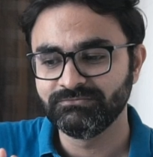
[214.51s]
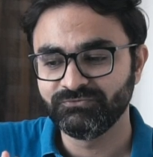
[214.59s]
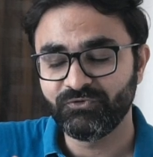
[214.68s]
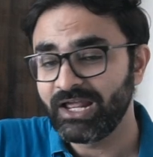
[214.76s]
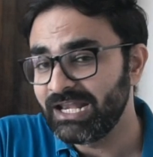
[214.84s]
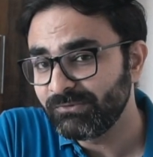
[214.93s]

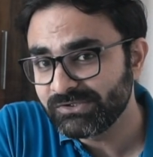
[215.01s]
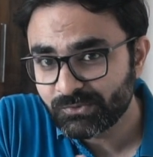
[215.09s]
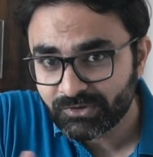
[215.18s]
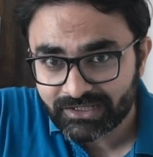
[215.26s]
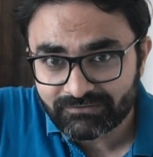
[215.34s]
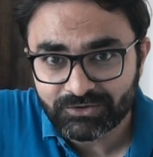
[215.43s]
while I was
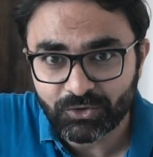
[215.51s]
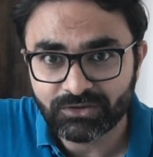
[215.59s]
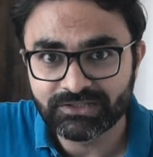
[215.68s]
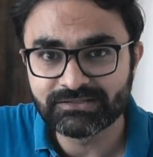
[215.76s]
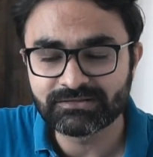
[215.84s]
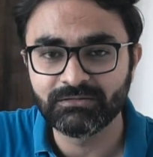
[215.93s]
working with all
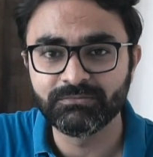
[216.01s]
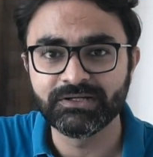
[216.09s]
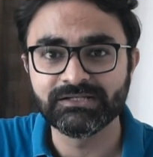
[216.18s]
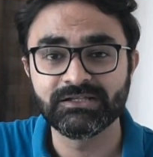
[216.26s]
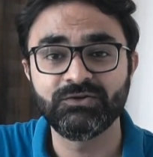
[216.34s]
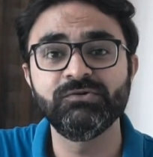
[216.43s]
these
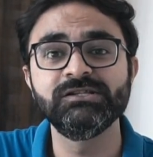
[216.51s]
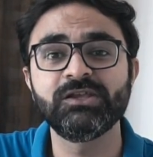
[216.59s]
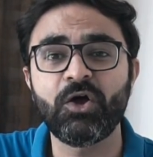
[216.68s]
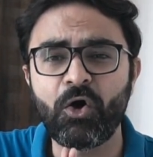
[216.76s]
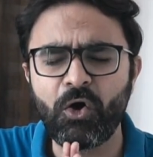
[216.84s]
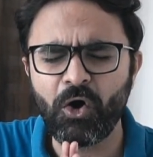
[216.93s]
companies. It
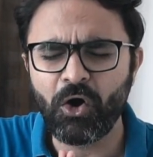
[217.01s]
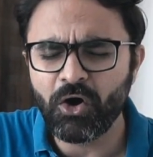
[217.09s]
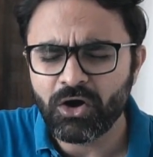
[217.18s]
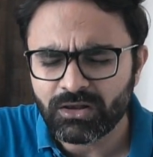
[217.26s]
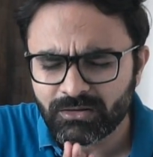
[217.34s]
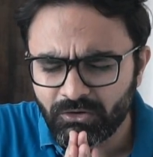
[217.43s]
was
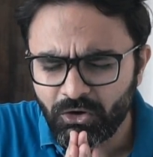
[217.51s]
all